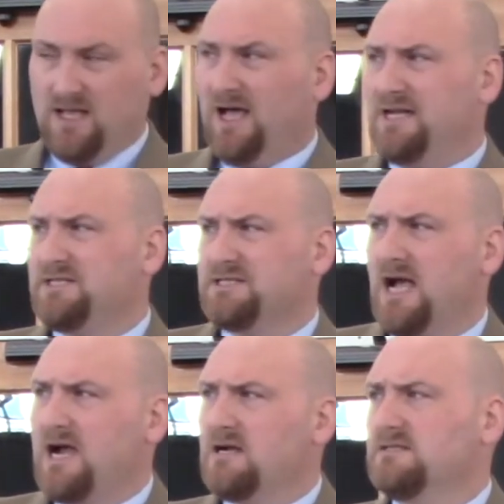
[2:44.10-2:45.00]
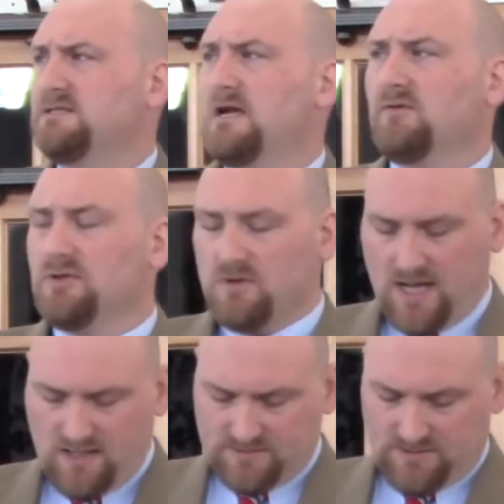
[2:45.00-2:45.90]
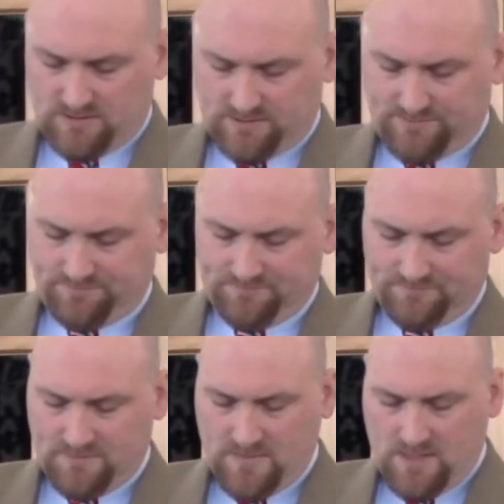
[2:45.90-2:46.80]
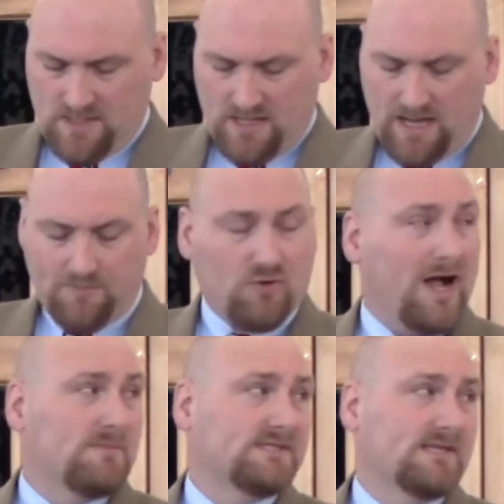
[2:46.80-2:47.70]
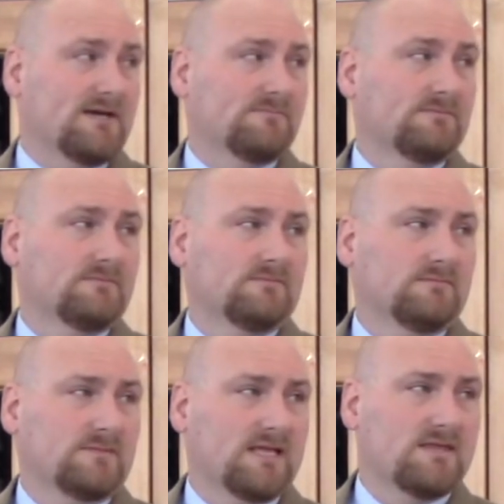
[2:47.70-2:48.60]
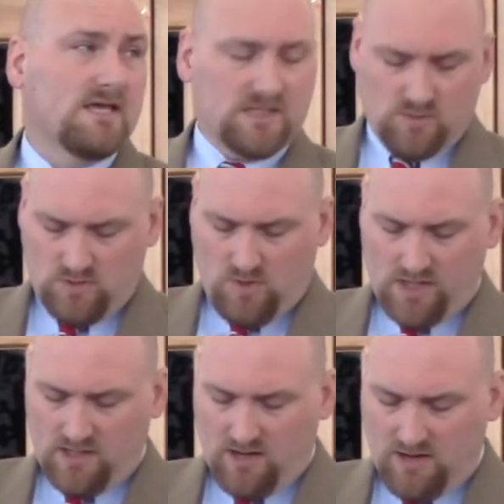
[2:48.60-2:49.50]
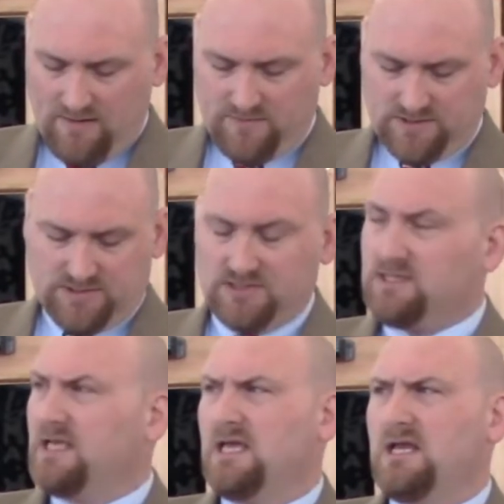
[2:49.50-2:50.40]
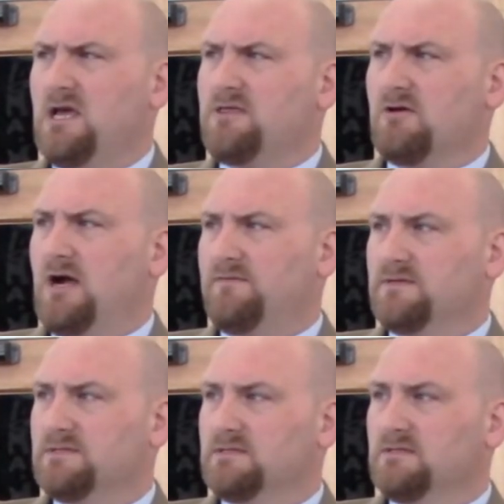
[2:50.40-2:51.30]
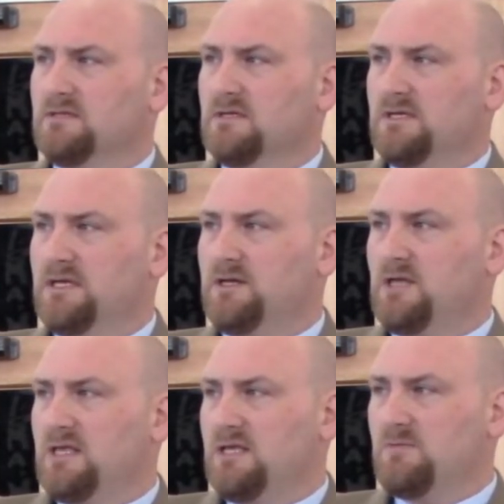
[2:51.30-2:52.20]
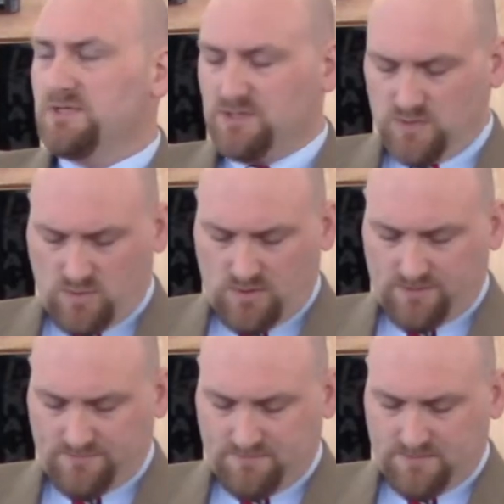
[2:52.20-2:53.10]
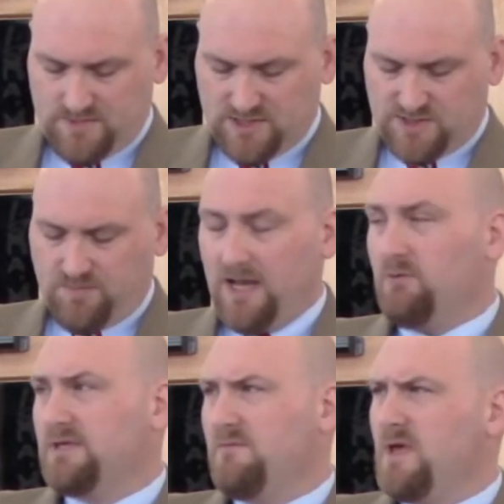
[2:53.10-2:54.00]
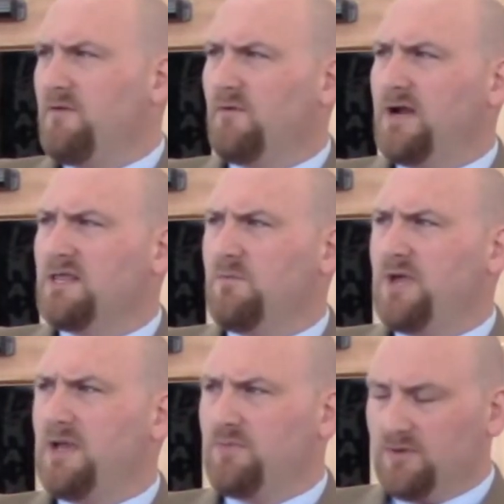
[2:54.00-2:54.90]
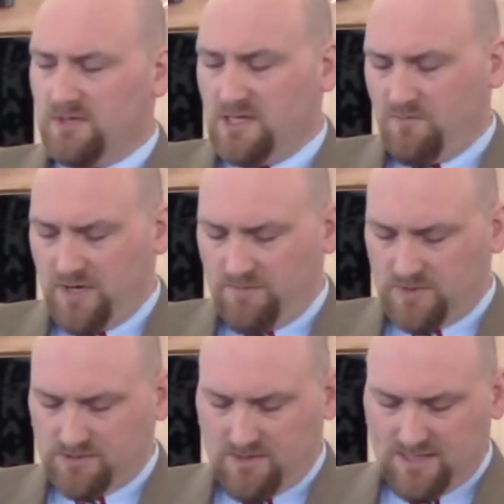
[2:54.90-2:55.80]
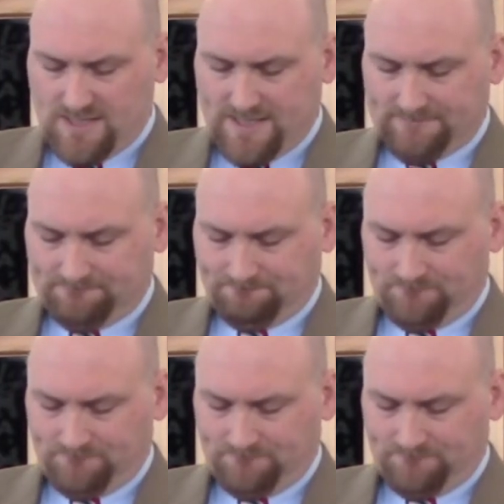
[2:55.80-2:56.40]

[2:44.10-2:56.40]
I just hired several new counselors. I promised them that things would run in our office just like any other office in the admissions world, despite what they may have read on the paper, in the papers, or online.